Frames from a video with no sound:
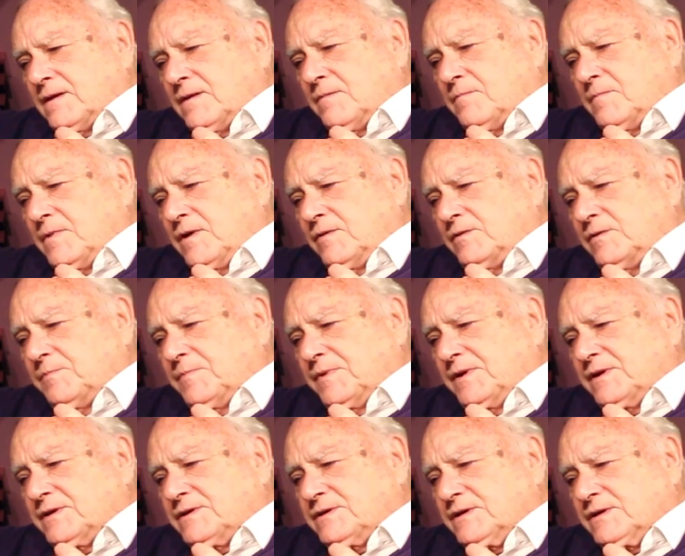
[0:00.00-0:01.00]
my own
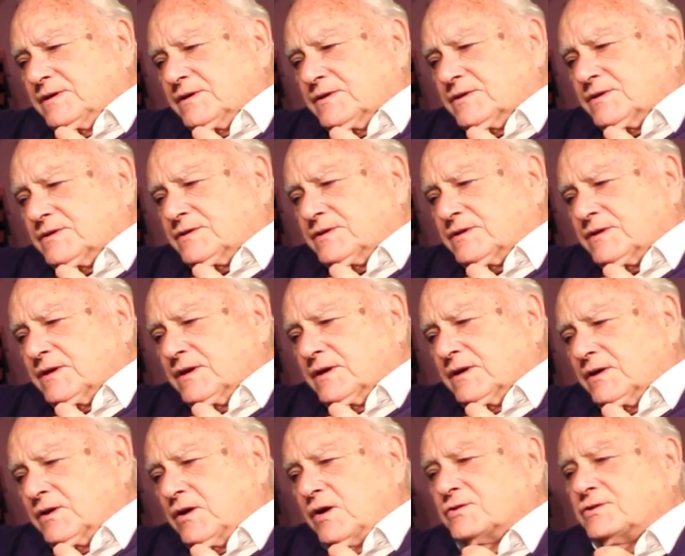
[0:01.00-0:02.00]
abilities
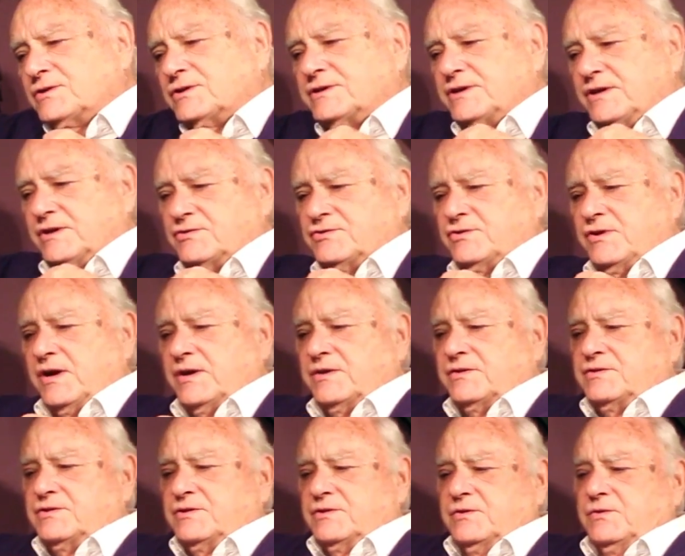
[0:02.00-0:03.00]
consciously and trying
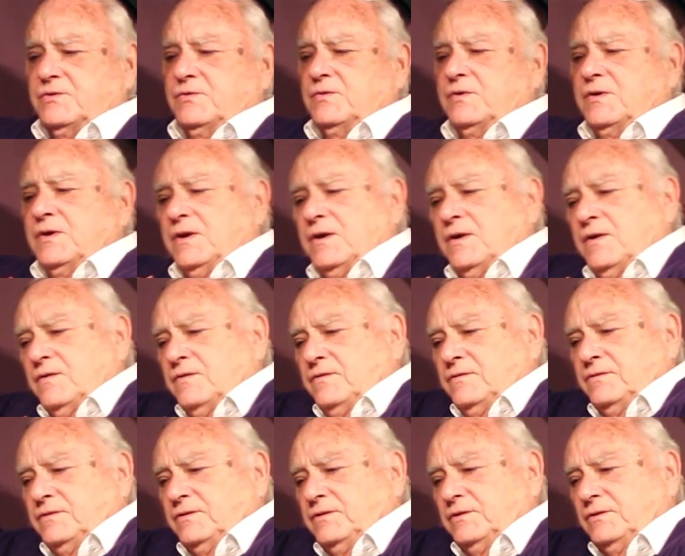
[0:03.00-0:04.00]
to
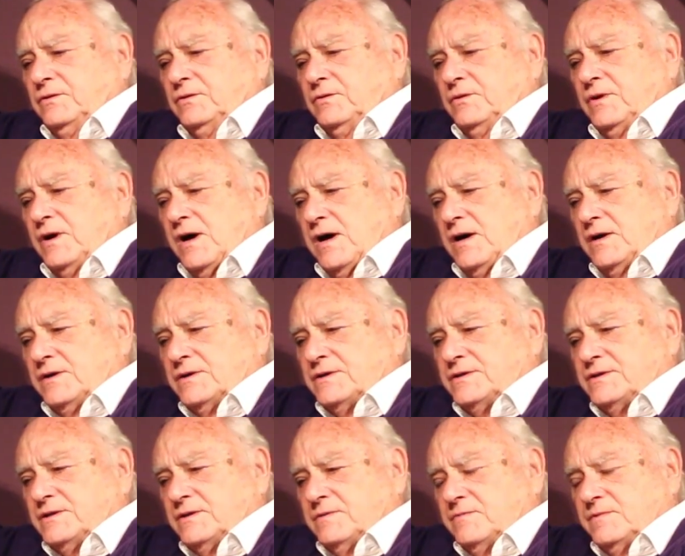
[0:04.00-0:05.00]
harness
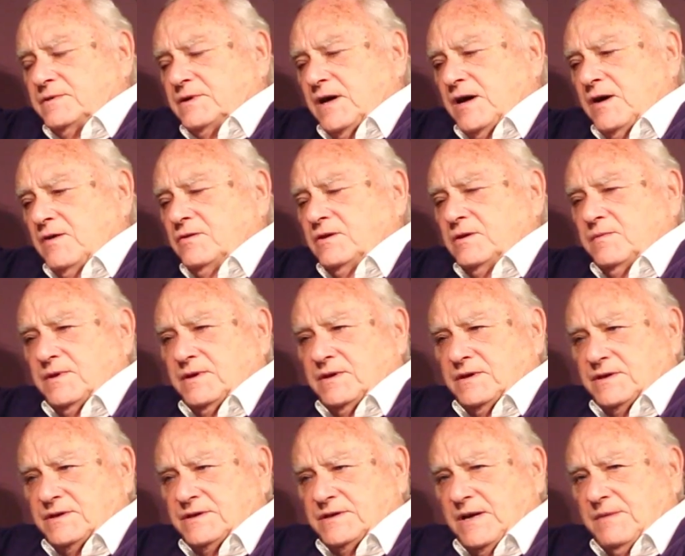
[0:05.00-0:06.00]
them, to hone them
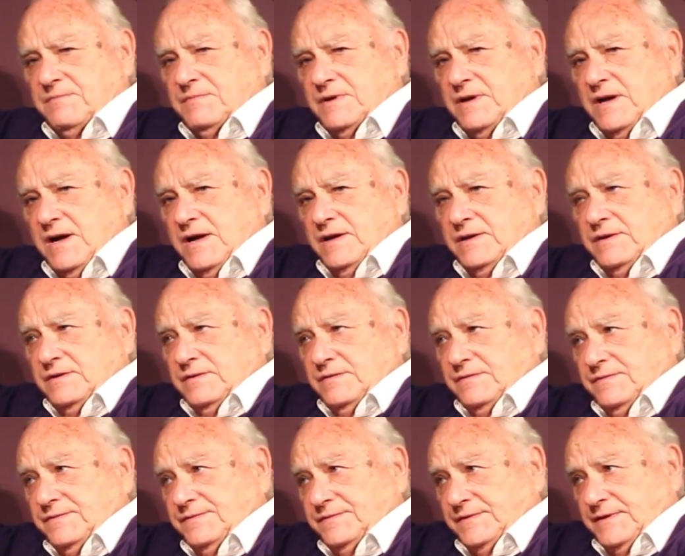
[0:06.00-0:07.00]
into some kind
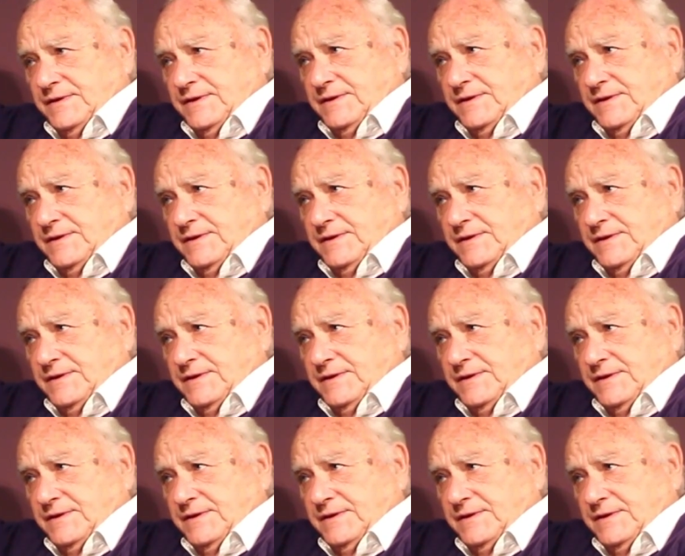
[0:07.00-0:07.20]
of